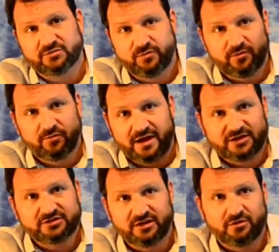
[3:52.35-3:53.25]
We
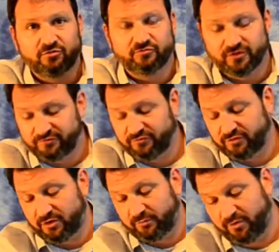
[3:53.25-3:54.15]
actually include real food
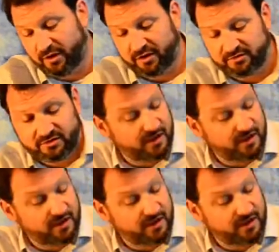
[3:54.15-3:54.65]
in our product.